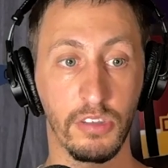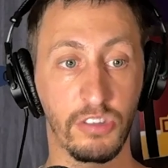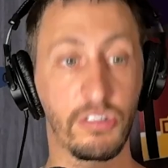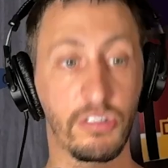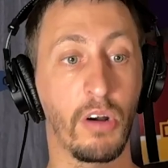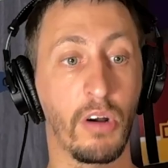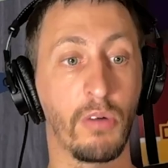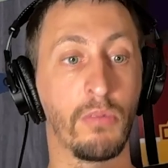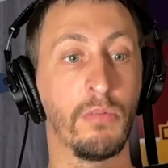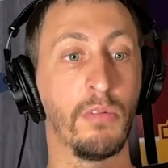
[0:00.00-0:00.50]

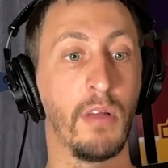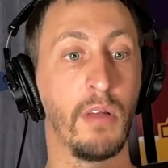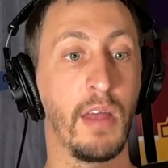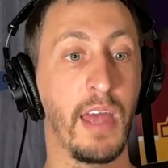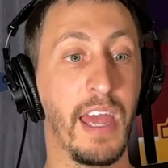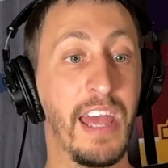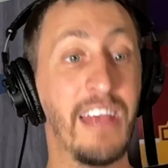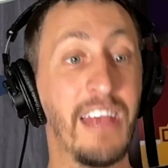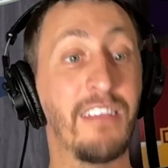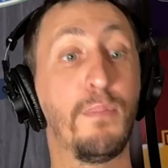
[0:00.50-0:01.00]
So
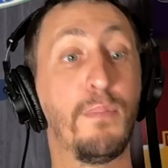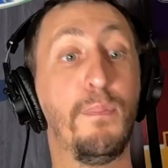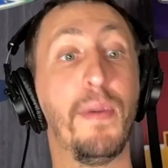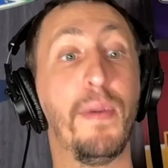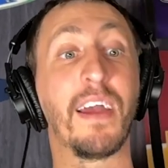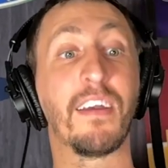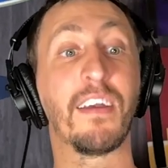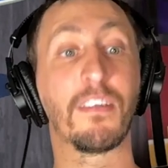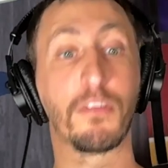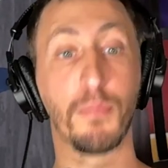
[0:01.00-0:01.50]
his
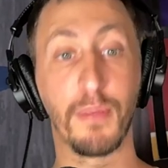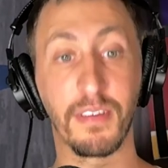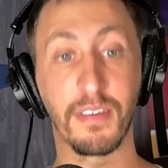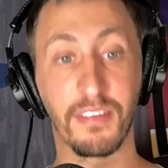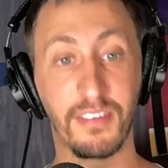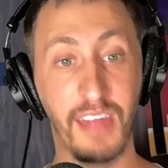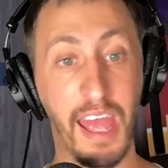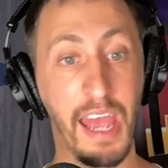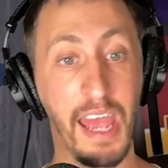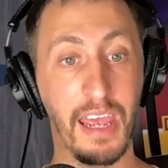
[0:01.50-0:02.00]
biggest
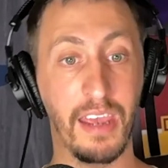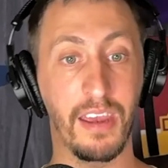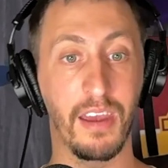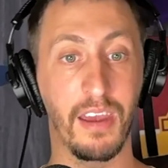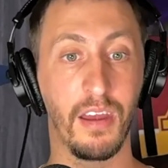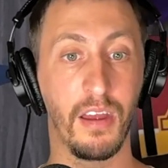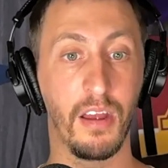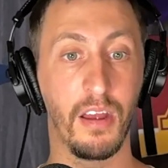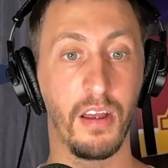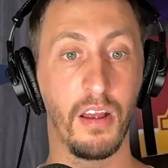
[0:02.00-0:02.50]

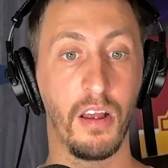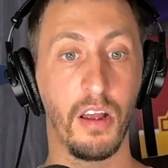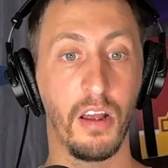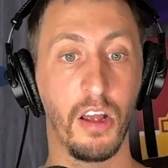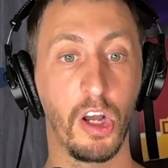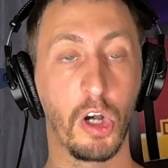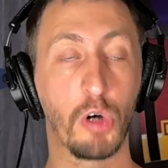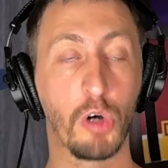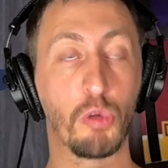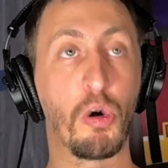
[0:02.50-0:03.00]
mistake
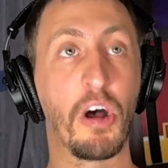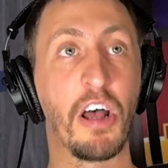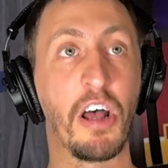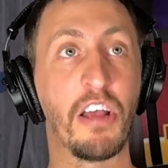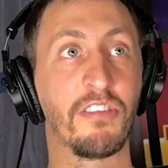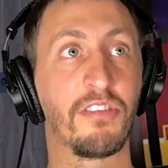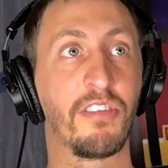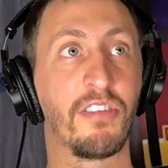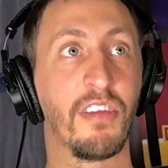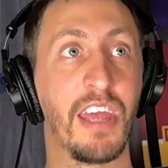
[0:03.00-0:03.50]

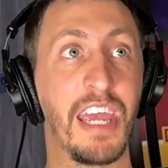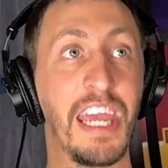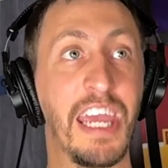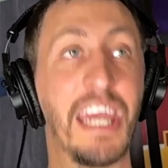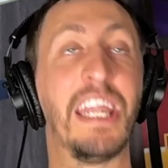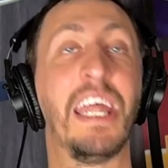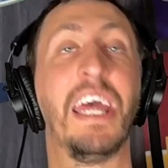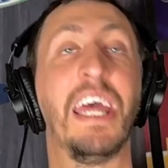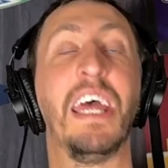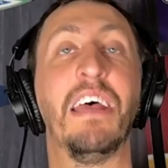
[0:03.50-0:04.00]
was
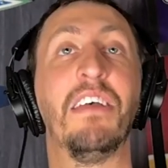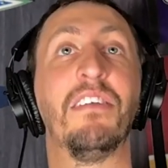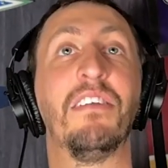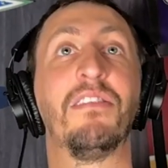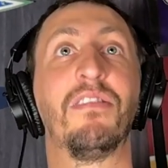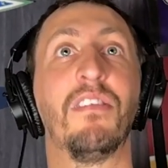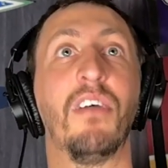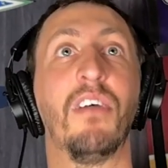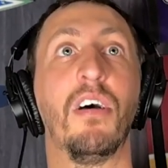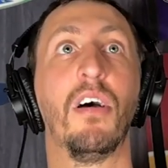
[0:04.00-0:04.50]
in
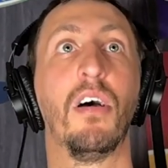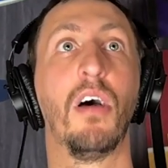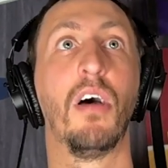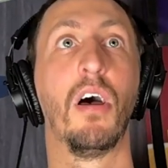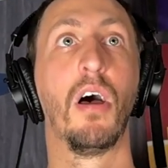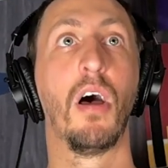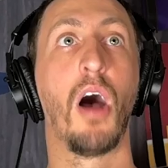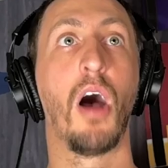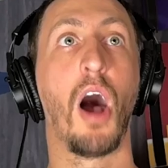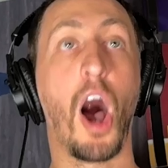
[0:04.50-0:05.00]
his
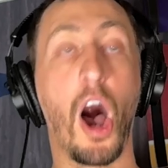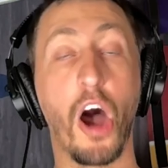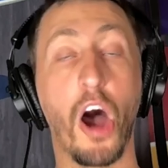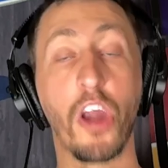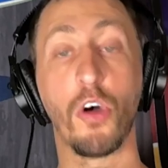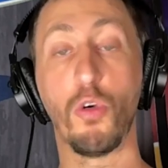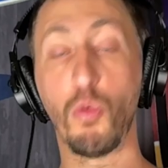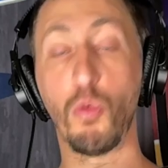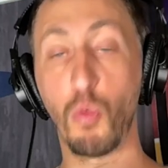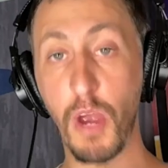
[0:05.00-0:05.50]

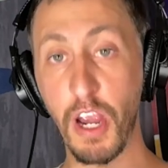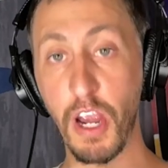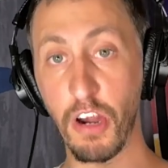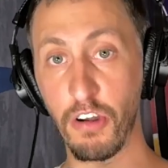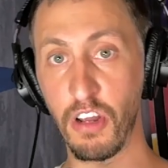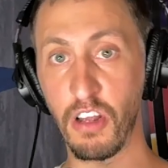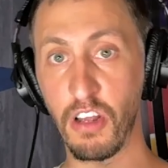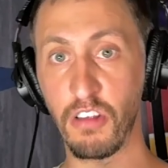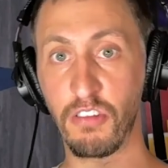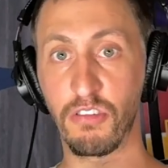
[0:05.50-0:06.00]

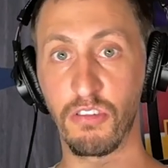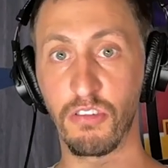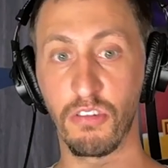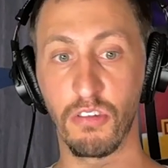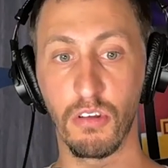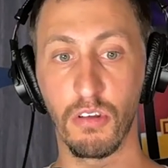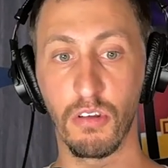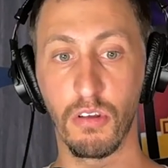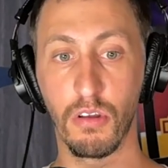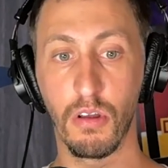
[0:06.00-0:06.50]
unawareness
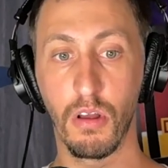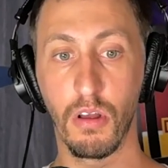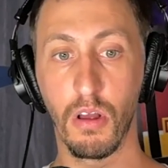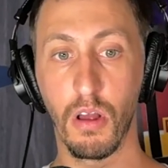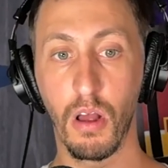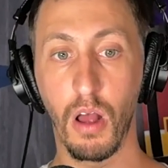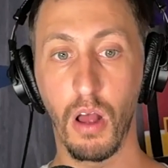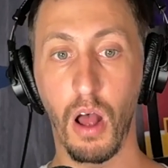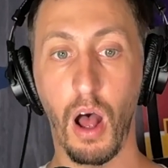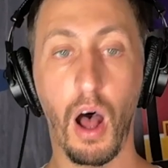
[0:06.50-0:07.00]

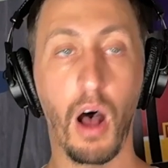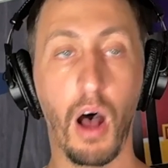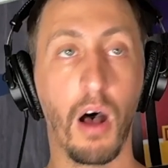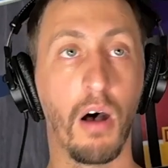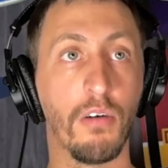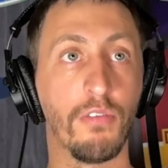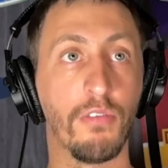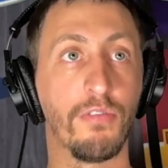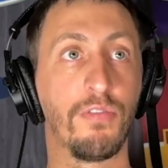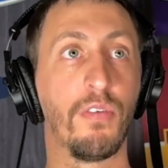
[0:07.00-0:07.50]

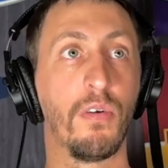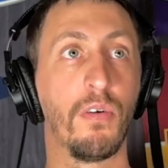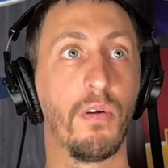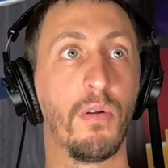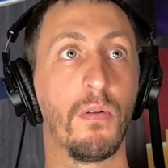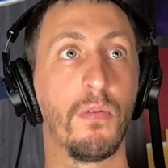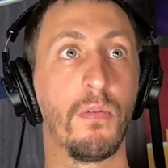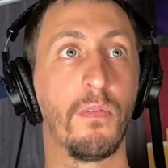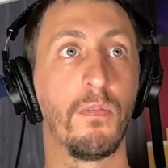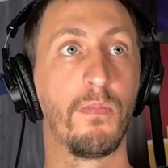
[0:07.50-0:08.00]
of,
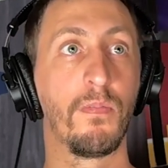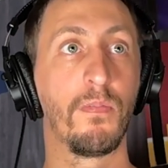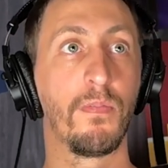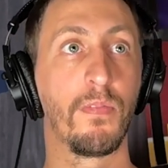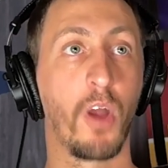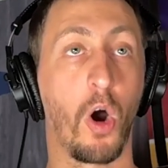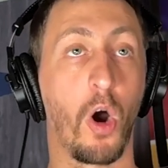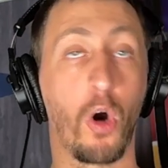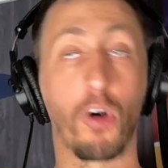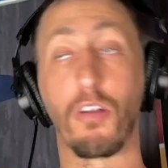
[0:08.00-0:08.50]

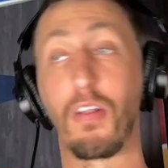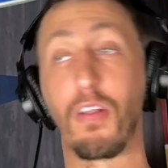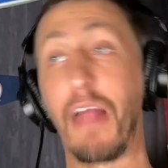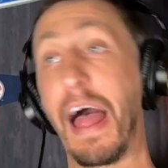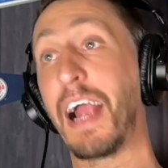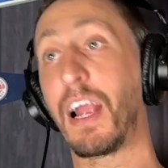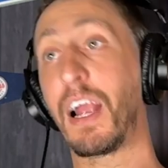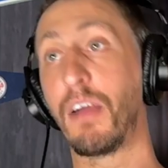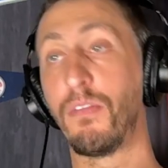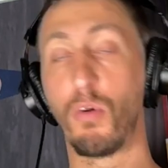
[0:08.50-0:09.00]
or
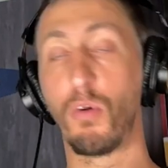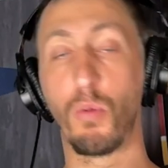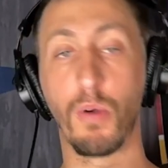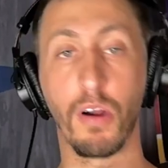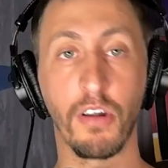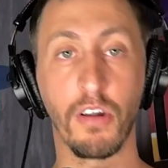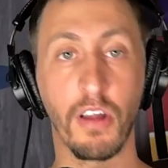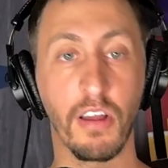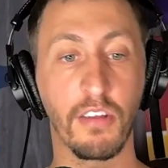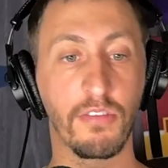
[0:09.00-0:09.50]
lack of
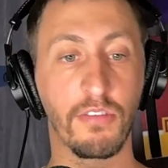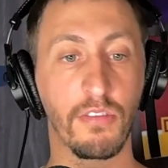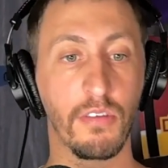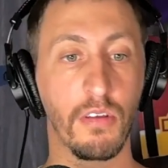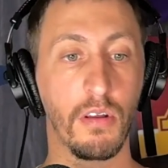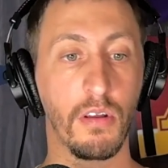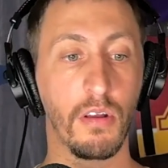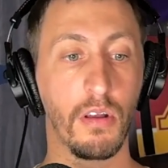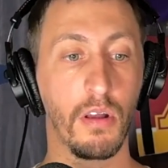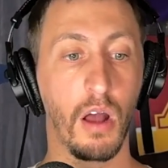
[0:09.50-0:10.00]
awareness
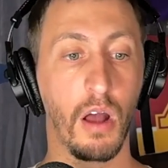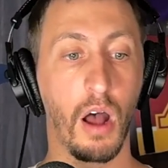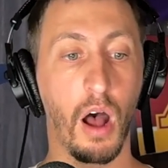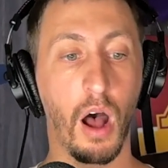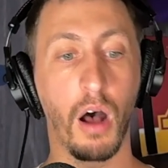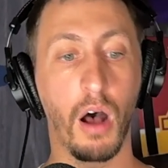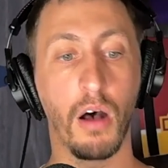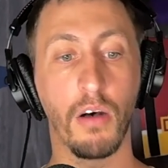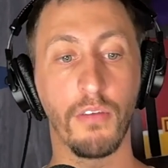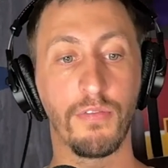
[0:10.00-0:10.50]

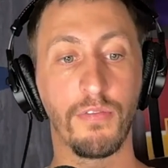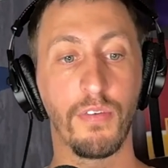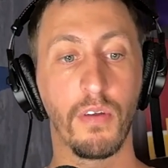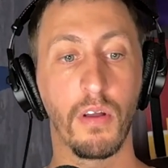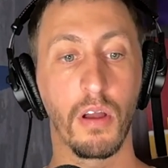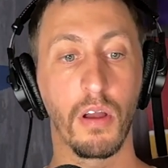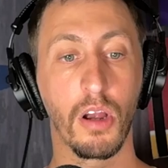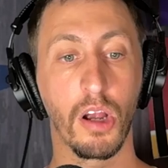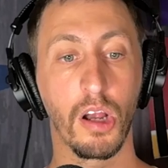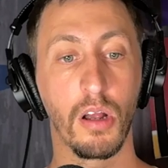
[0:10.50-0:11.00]
of,
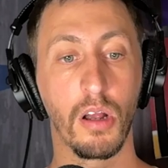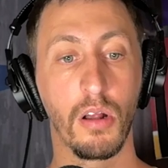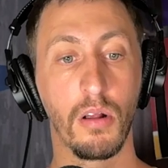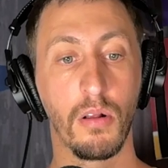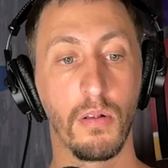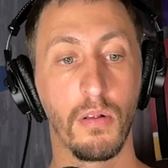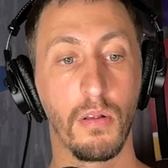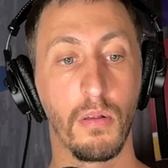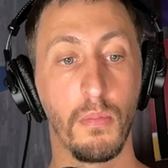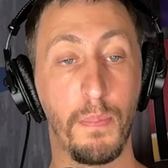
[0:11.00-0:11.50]

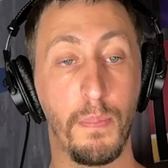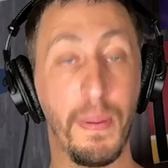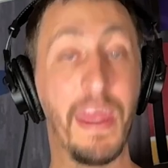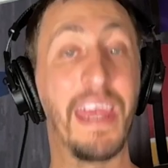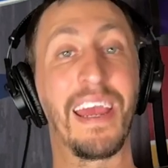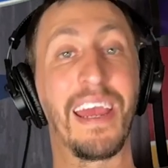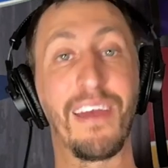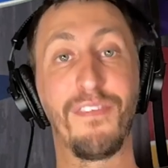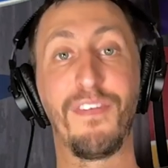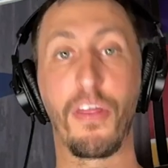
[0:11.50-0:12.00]

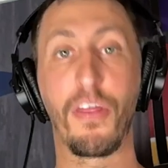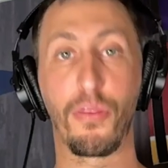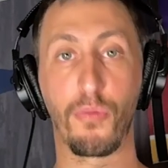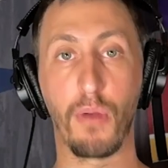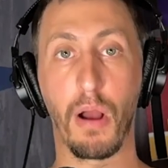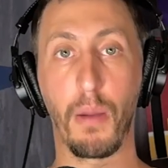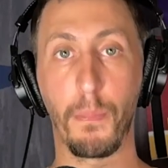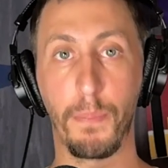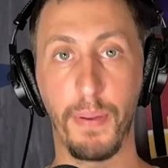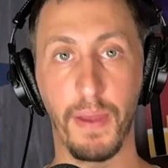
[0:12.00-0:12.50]
being a 5th
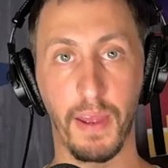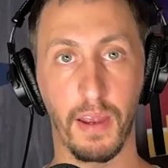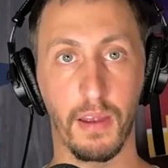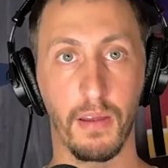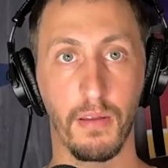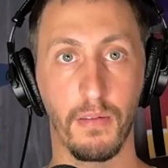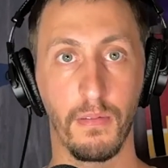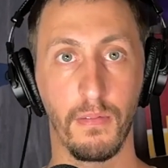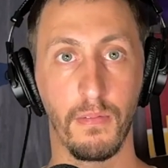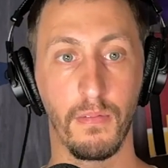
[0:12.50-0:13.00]
round pick.